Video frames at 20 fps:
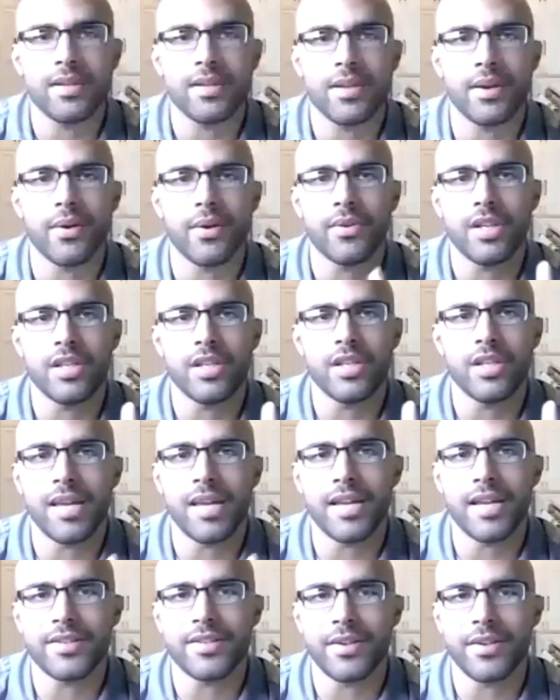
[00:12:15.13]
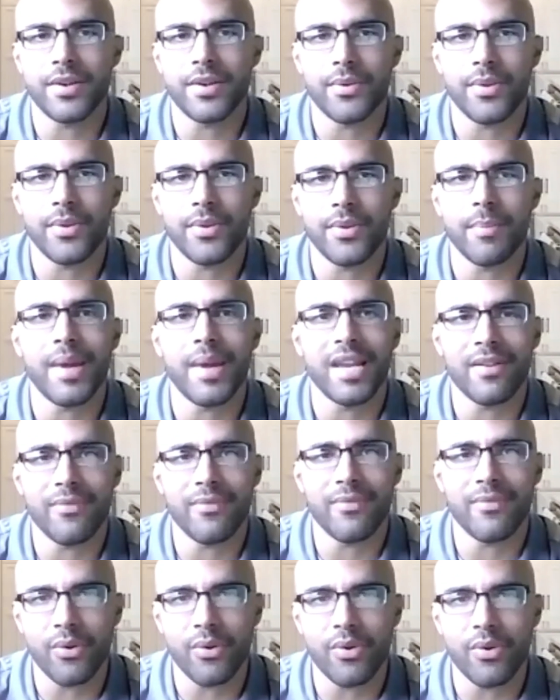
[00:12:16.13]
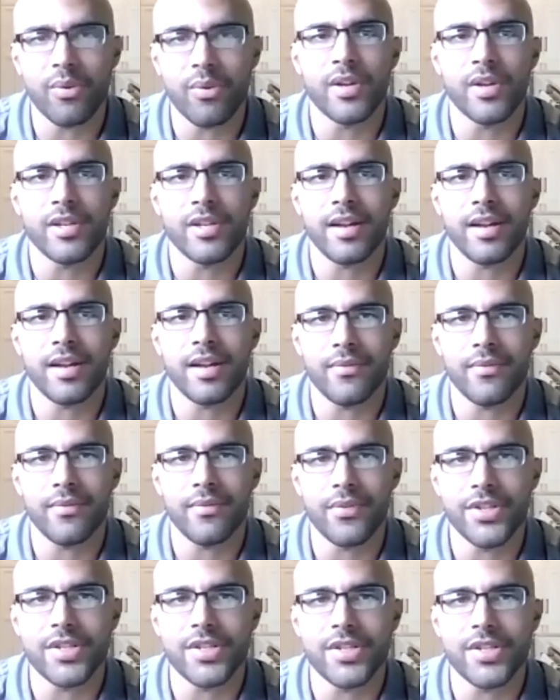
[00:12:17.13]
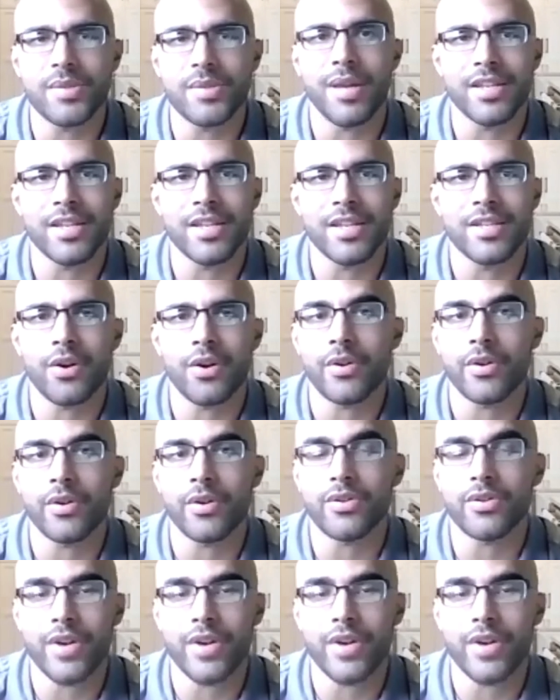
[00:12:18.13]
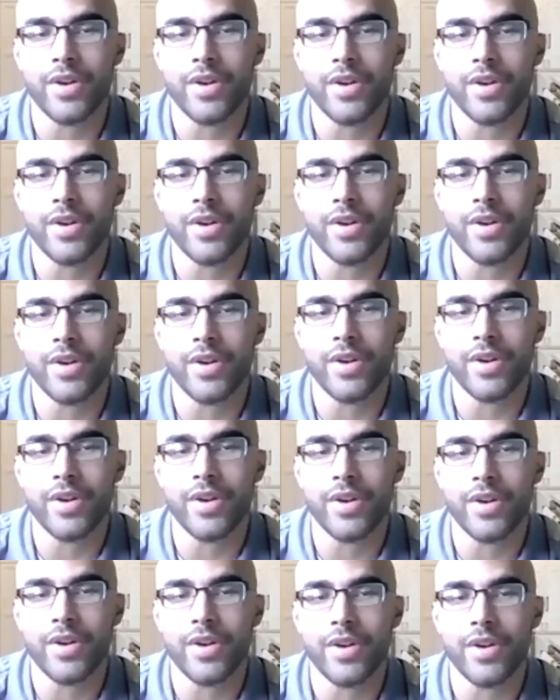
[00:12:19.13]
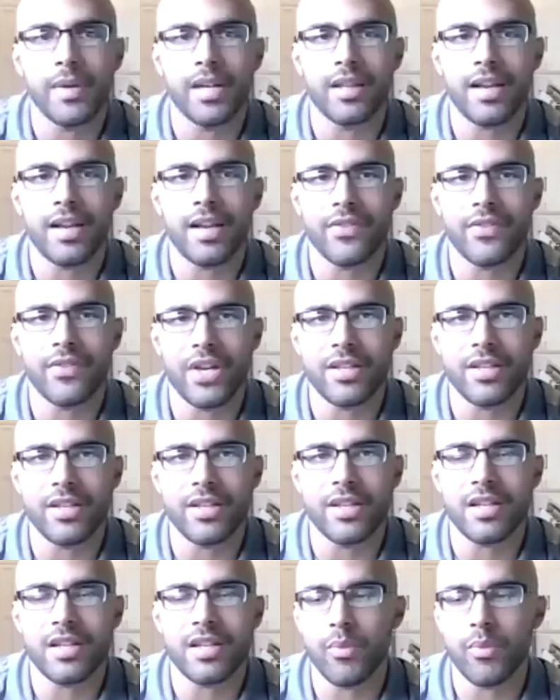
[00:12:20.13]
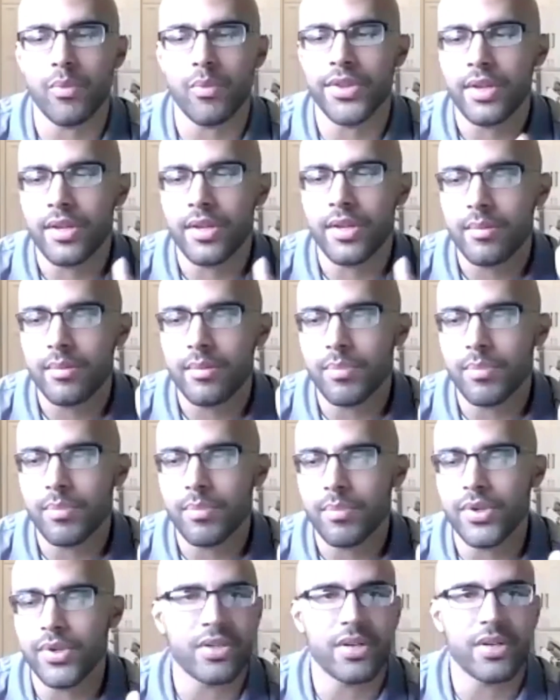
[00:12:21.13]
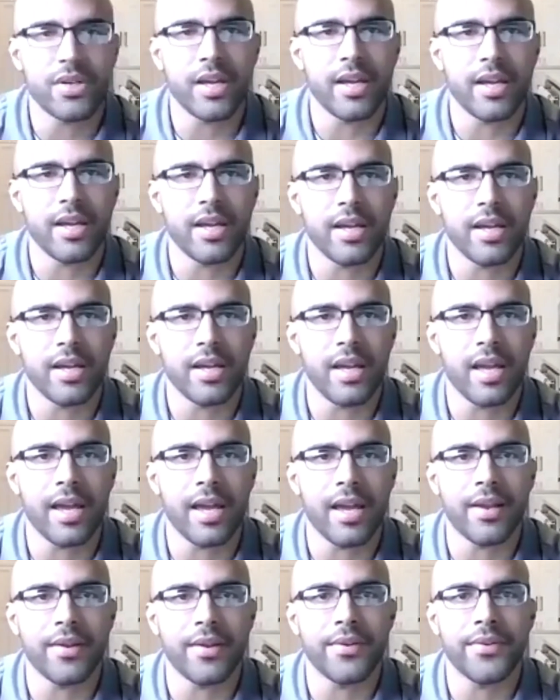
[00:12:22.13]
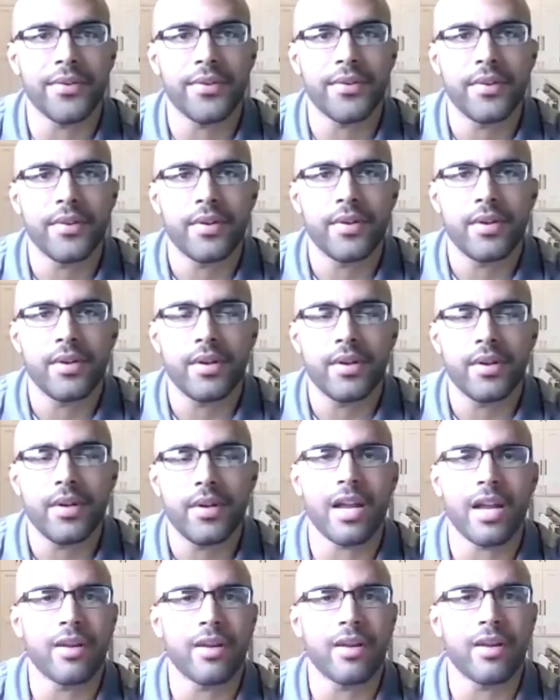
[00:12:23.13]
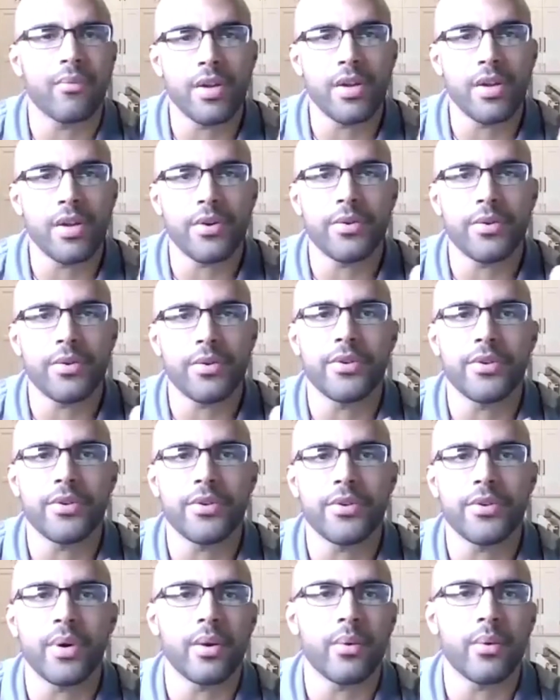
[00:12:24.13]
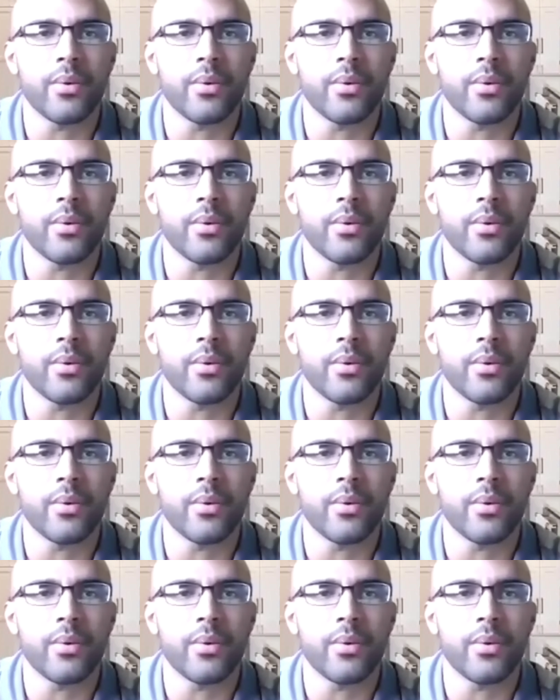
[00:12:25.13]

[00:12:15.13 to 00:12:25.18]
So you need to make it so the main focal points of the space are attractive. And a lot of that does come with positioning and what you're doing with